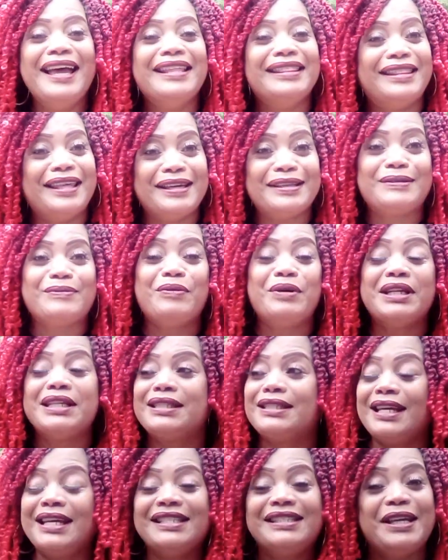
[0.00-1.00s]
That's what it
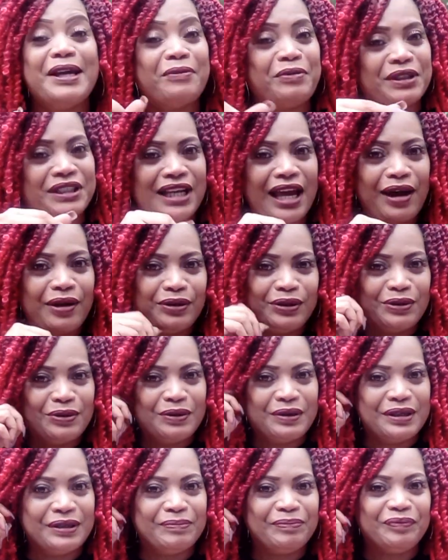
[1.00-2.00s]
says. That what y'all
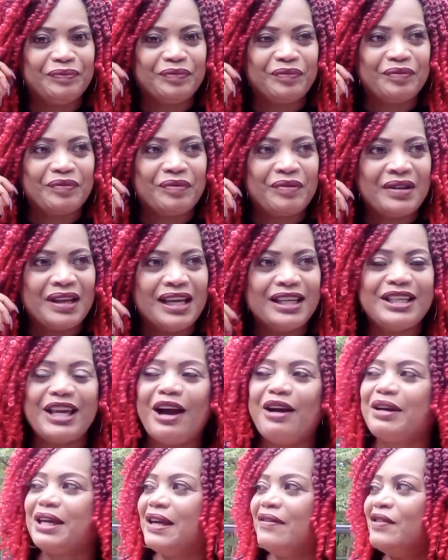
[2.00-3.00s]
doing?
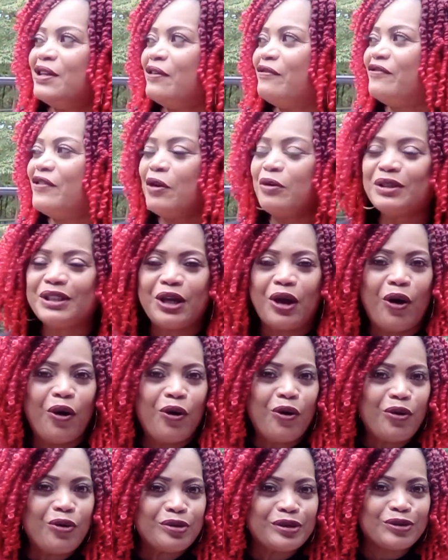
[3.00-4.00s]
Y'all giving the folks the
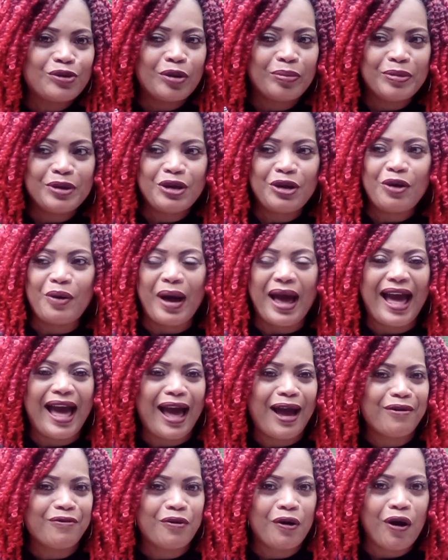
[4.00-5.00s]
old Scorpio
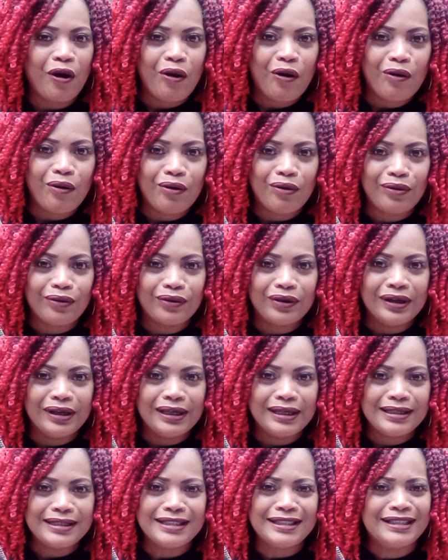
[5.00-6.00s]
eye roll.
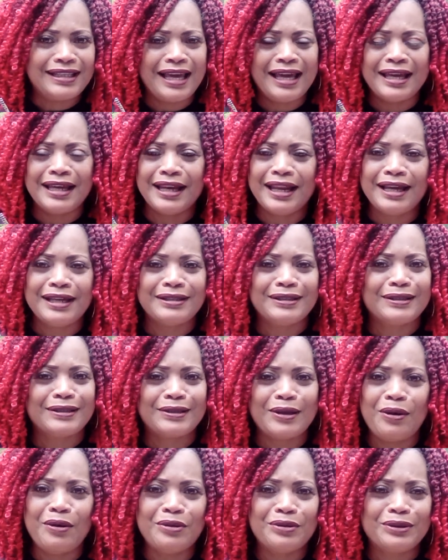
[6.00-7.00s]
Say it ain't
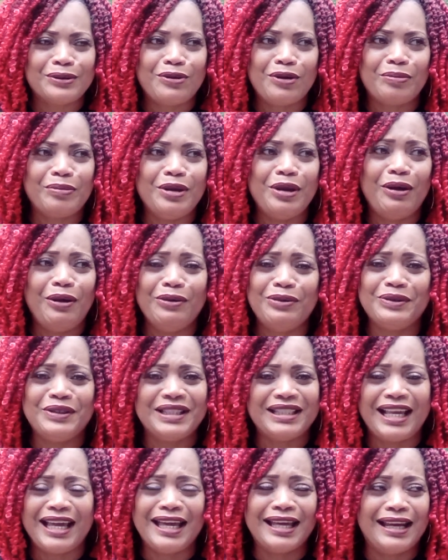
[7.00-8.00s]
so, Scorpio.
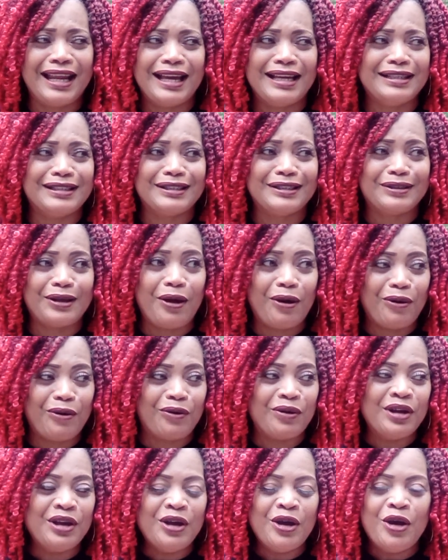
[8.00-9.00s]
Say it ain't so.
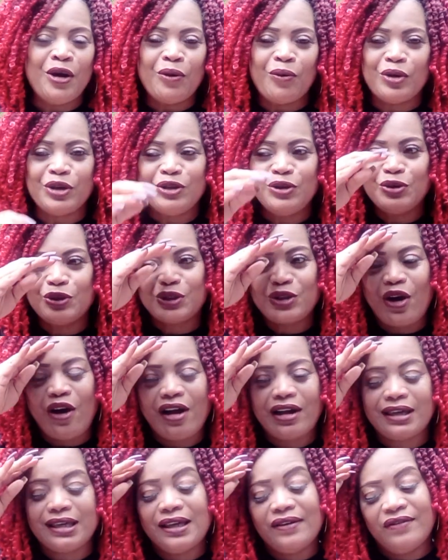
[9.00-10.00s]
When you
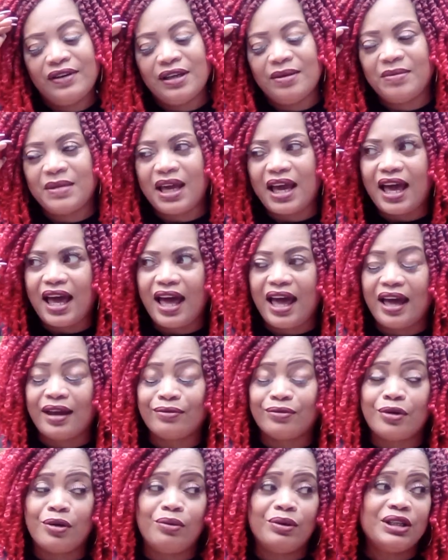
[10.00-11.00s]
start giving them the eye and
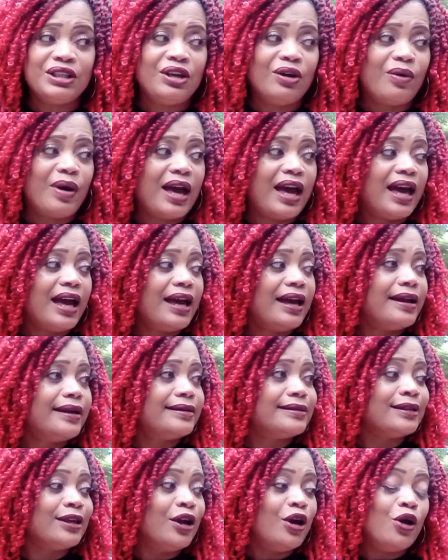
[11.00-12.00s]
rolling your
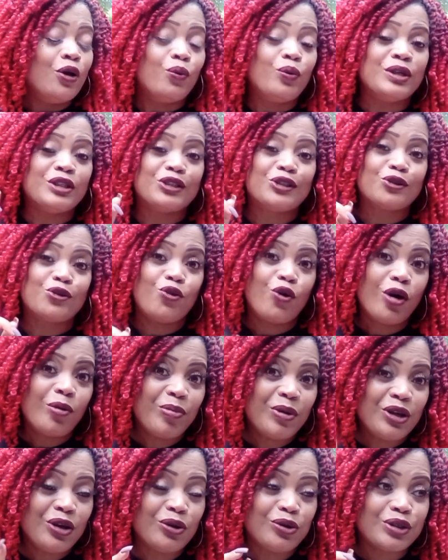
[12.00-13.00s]
eyes, when
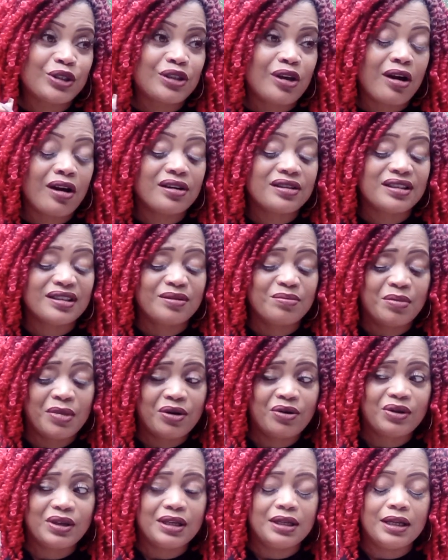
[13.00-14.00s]
Scorpio starts
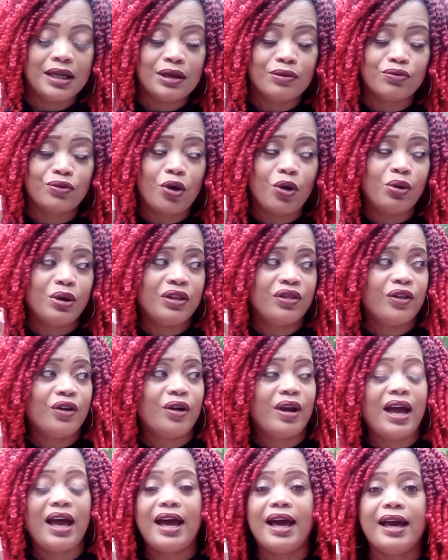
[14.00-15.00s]
smirking and rolling their
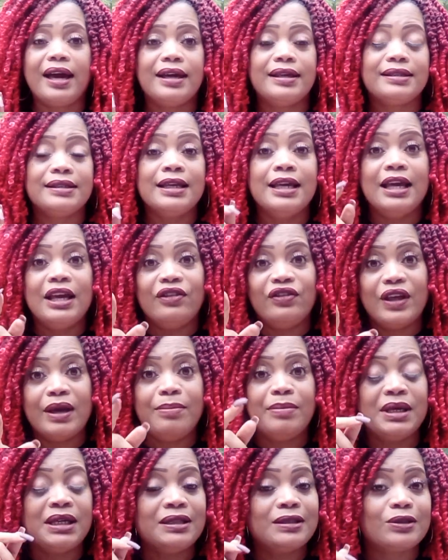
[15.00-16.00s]
eyes, that
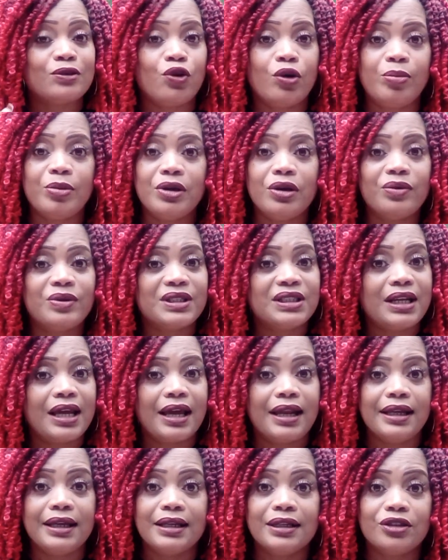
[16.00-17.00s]
means Scorpio is
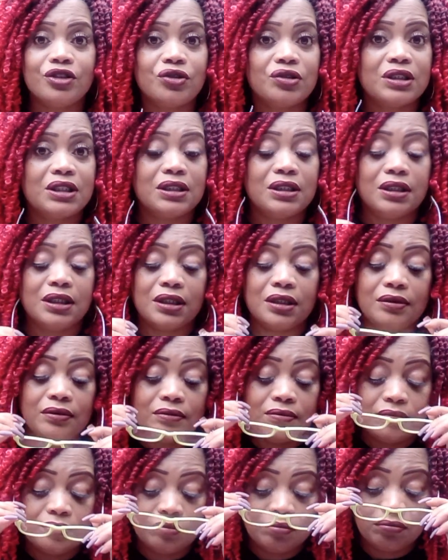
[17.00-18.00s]
not interested.
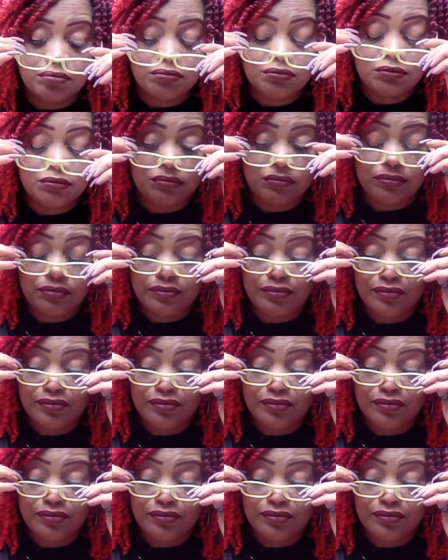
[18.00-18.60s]
Mm.